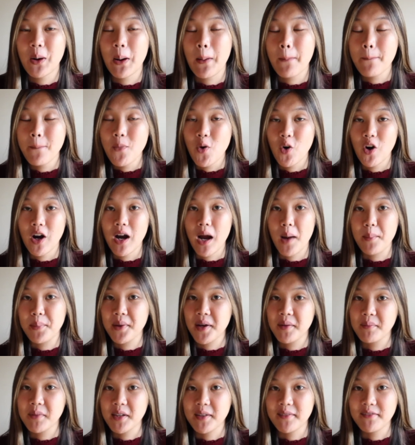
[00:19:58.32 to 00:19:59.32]
more
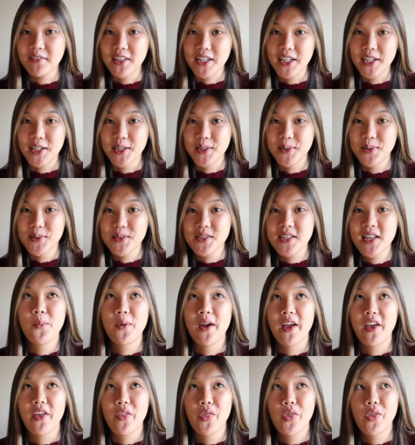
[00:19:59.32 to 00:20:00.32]
upcoming videos
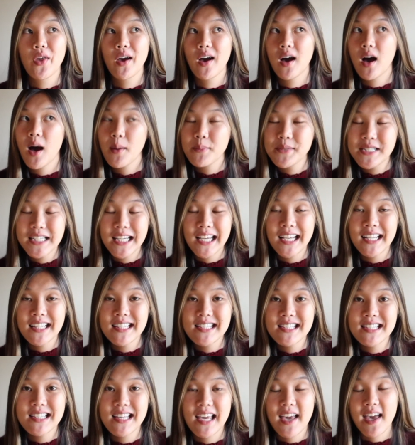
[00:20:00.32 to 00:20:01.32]
with
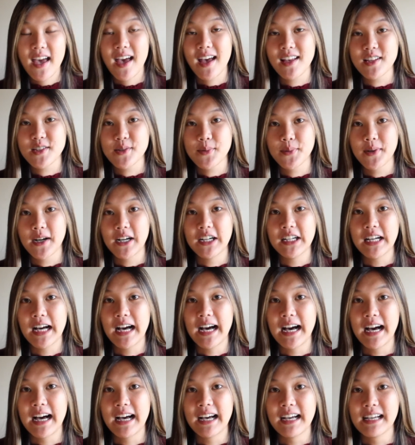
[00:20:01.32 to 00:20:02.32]
updates as well
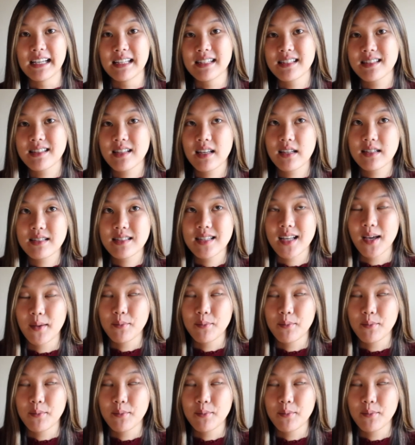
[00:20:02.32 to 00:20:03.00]
as some